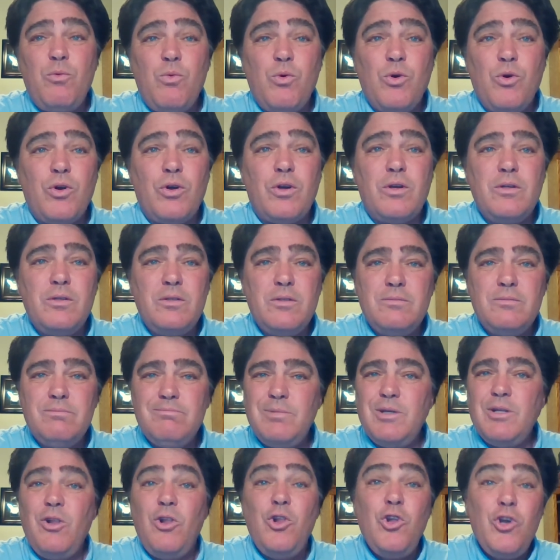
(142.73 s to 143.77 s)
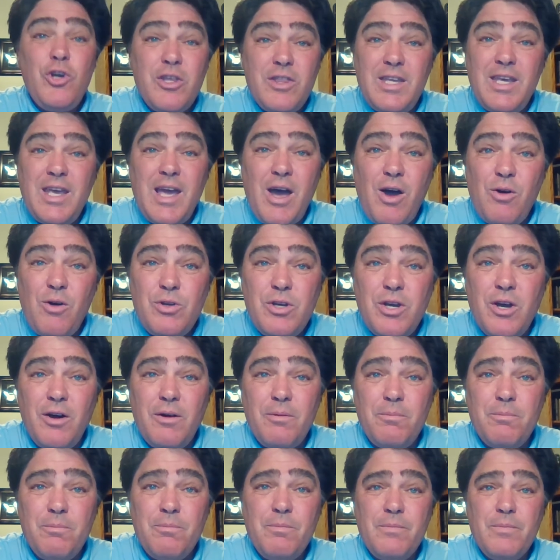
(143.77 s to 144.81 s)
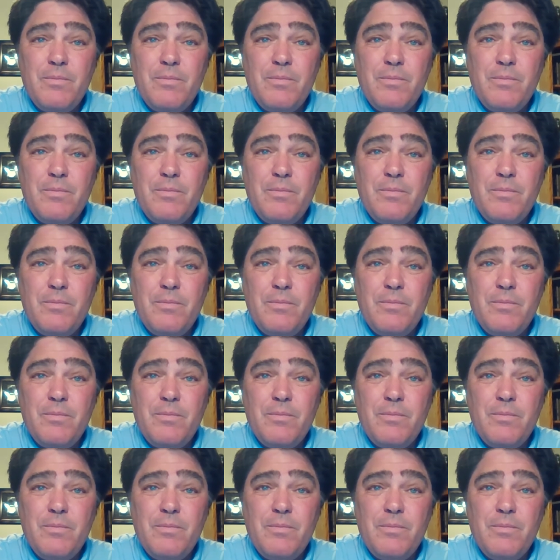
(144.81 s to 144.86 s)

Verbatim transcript: of work, but look at the outcome.